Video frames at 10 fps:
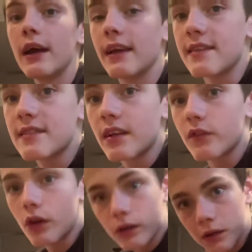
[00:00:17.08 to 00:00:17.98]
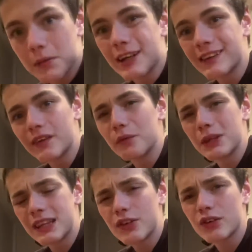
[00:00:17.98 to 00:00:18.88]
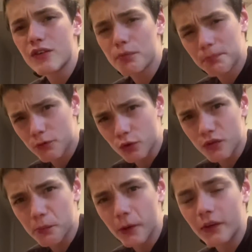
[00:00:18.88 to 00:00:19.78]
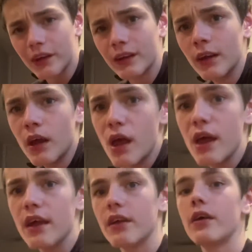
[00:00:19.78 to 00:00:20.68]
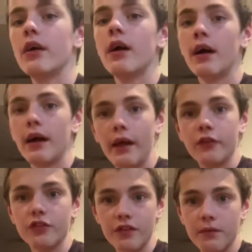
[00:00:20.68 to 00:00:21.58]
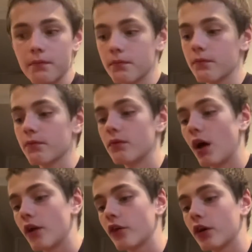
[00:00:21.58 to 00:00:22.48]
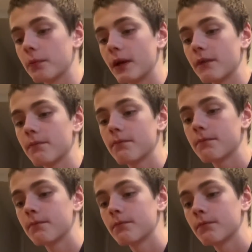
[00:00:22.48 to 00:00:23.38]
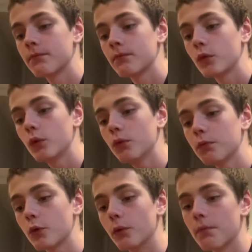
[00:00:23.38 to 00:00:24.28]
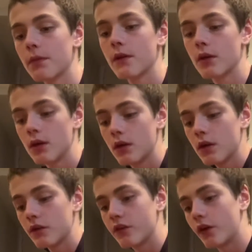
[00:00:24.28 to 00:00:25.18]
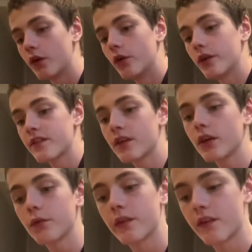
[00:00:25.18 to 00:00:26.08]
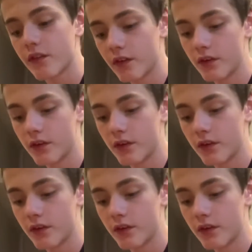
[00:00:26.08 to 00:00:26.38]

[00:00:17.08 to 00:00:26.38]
and instead of talking about it a little bit here and sort of spoiling it, I'll just not talk about it. Cool? Cool. So let's get on with this